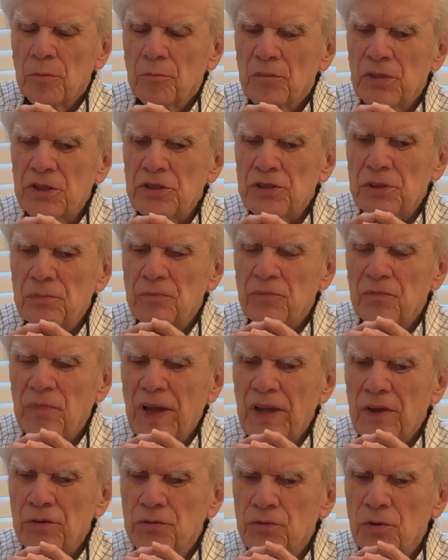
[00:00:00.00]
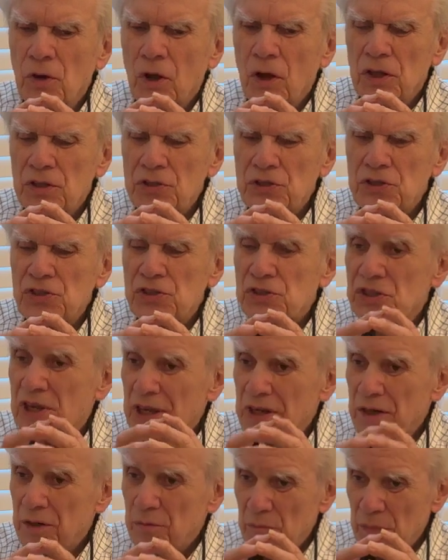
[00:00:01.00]
Bishop Vander Horst
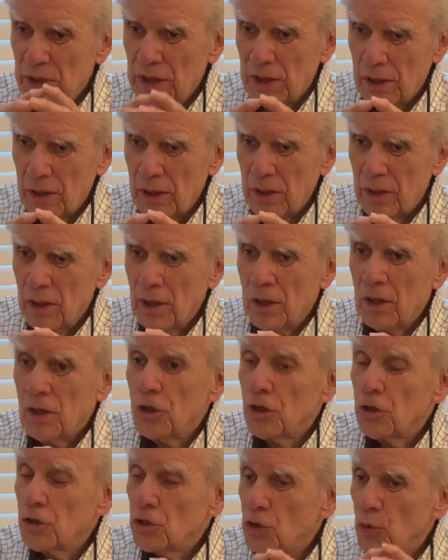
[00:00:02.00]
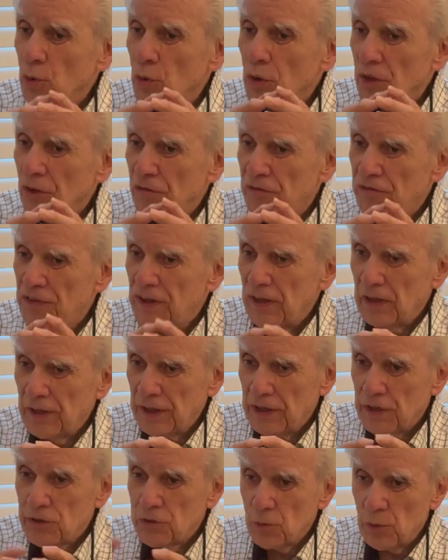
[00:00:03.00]
sent me to a
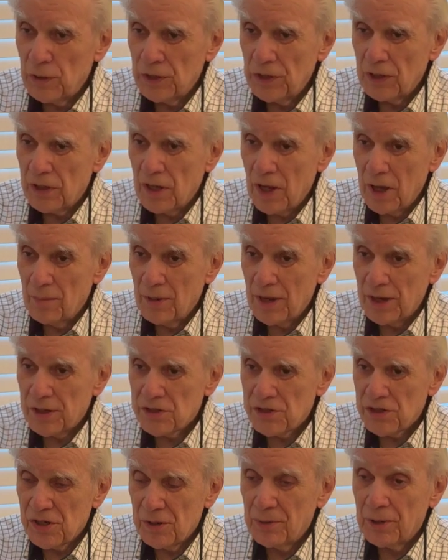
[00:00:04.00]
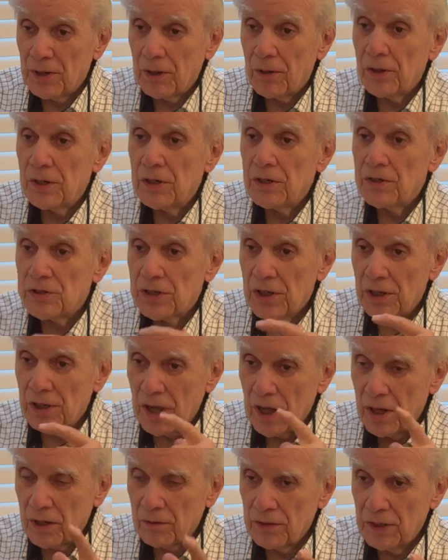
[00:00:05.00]
village when you come out of seminary. He said,
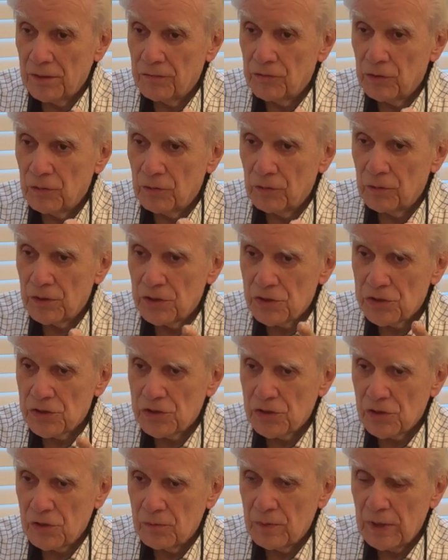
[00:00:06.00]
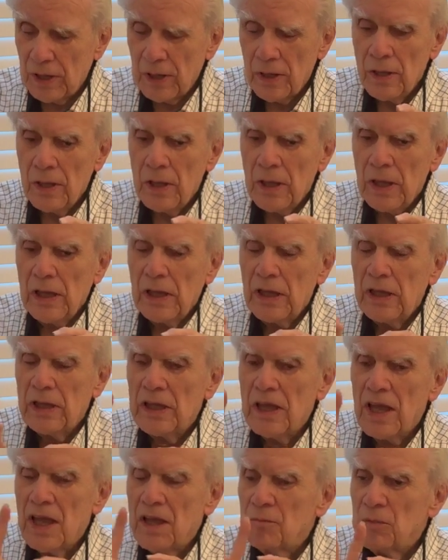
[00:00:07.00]
I'll give you this. He
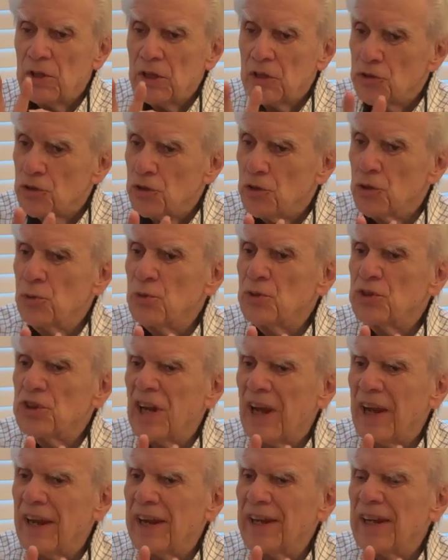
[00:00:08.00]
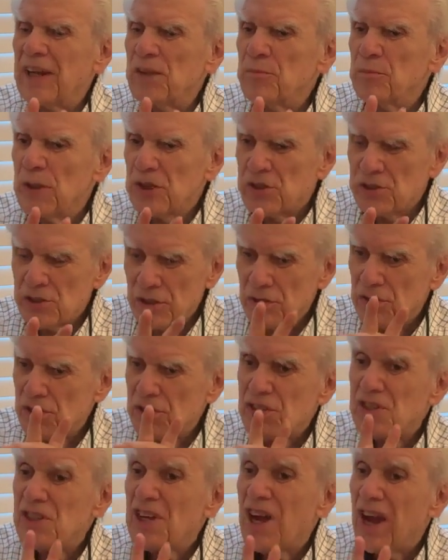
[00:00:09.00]
gave me two tiny
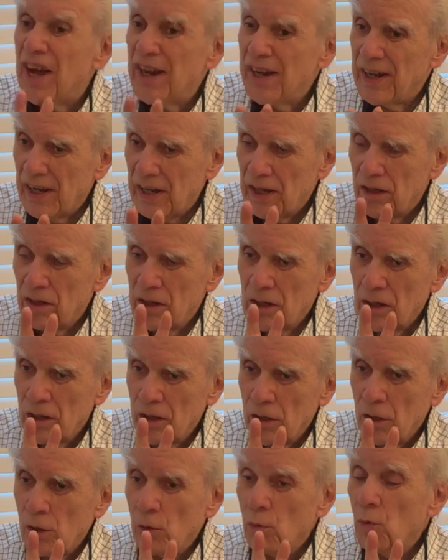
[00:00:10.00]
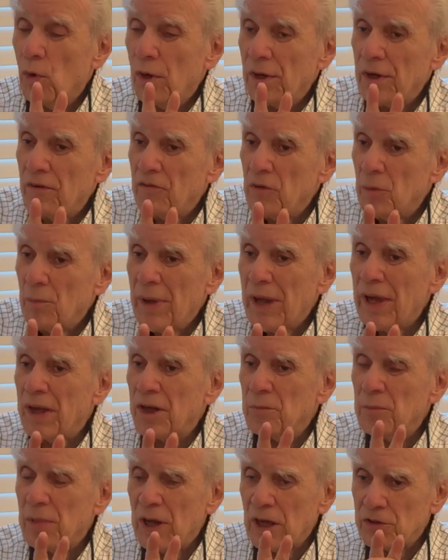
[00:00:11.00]
missions, tiny. One of them had
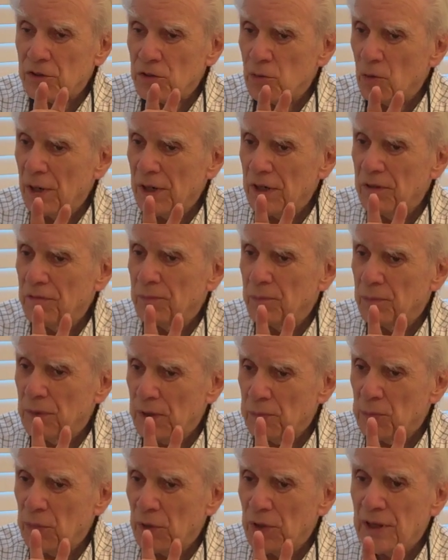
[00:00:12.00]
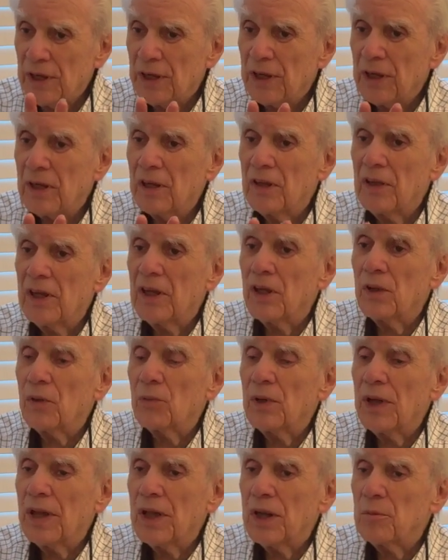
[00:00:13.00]
about 20 people in it, and the other
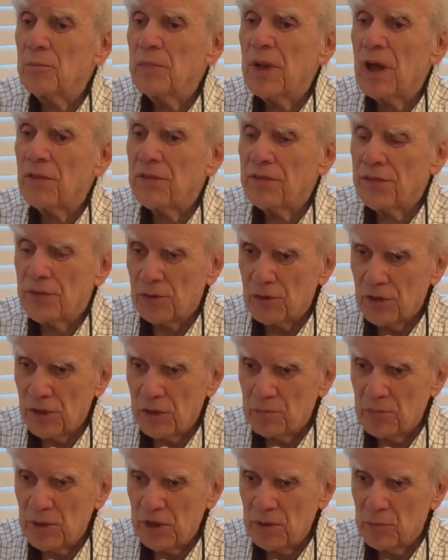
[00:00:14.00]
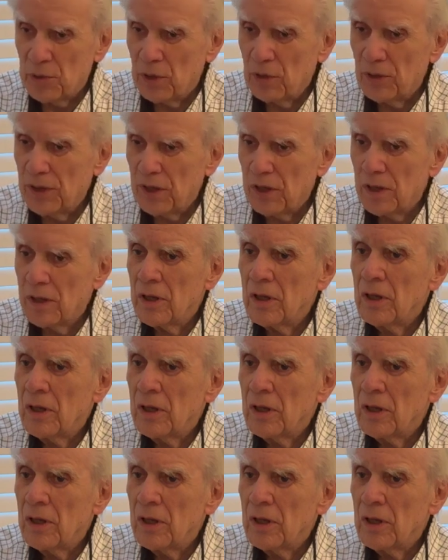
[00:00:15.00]
one had about 30 people in it.